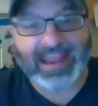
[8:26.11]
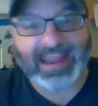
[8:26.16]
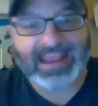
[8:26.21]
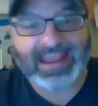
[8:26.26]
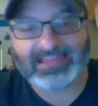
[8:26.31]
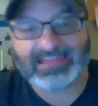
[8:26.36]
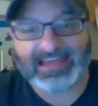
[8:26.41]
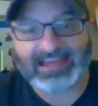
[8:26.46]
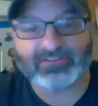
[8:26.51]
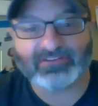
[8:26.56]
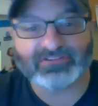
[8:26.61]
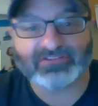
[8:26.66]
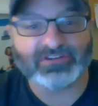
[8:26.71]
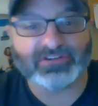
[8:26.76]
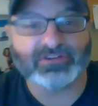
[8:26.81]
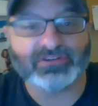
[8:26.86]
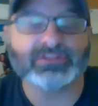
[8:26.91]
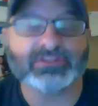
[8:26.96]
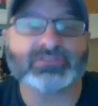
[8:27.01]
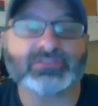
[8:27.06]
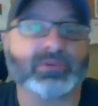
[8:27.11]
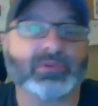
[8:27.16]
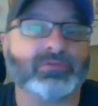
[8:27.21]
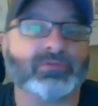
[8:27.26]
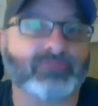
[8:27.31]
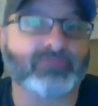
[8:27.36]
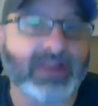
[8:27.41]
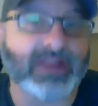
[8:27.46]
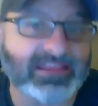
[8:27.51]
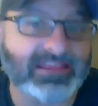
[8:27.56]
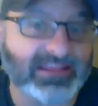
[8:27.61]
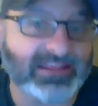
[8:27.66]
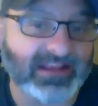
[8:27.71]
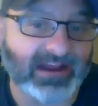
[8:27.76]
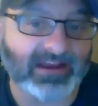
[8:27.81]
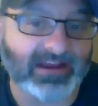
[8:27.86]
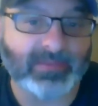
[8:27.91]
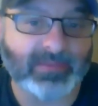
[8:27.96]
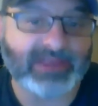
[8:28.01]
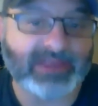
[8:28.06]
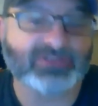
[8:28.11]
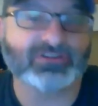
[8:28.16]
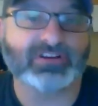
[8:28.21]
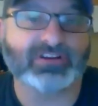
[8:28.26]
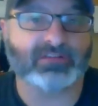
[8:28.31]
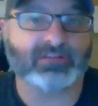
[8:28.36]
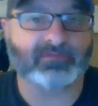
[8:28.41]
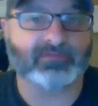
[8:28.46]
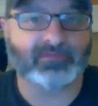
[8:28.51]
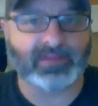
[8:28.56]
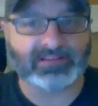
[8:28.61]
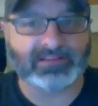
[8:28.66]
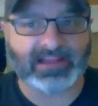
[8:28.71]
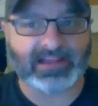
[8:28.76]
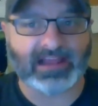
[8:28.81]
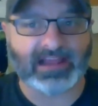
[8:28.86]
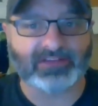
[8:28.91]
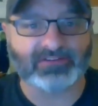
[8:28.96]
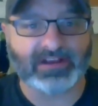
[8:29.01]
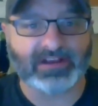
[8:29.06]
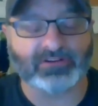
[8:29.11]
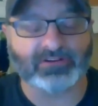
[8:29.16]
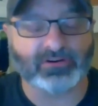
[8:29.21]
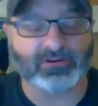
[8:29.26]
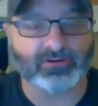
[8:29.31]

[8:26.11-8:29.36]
8,000 units with Raytheon, a major defense contractor.